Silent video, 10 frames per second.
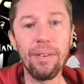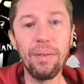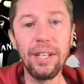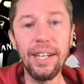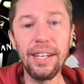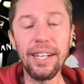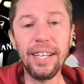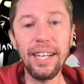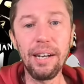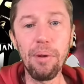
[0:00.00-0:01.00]
We need a
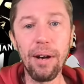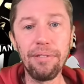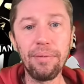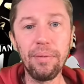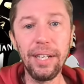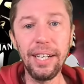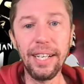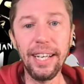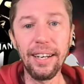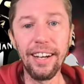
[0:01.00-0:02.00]
killer, bruv. We need a
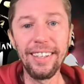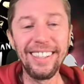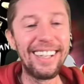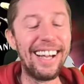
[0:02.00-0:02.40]
killer.